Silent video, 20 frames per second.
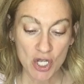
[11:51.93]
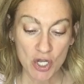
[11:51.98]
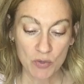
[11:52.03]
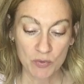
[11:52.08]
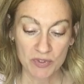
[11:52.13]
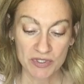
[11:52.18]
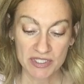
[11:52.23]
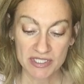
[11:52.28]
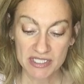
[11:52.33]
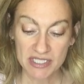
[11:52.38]

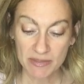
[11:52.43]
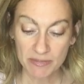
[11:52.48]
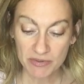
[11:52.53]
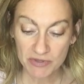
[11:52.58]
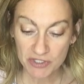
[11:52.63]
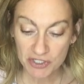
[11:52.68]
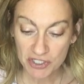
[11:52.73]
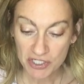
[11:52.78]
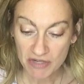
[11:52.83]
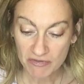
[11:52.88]
with the tip of
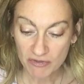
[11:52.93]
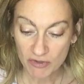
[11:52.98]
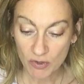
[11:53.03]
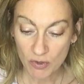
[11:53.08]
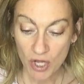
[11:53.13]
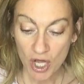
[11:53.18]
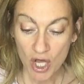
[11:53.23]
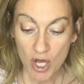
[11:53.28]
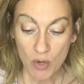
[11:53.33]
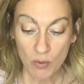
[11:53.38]
the
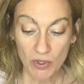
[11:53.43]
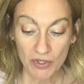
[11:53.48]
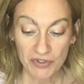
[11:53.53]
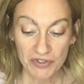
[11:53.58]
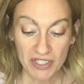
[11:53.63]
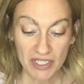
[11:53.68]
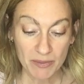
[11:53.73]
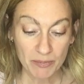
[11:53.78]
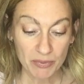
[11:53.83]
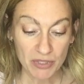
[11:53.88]
shovel while
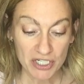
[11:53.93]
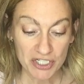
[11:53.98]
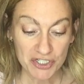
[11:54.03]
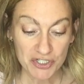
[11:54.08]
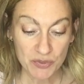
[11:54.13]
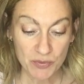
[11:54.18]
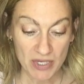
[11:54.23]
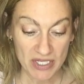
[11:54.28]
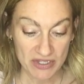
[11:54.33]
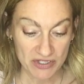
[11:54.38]
Nick brushed
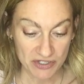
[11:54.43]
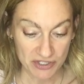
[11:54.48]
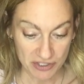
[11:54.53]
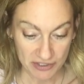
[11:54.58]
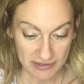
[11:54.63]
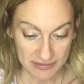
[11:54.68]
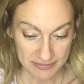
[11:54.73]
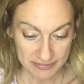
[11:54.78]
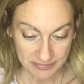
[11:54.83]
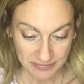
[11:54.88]
away the
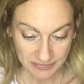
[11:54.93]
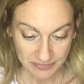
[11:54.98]
dirt.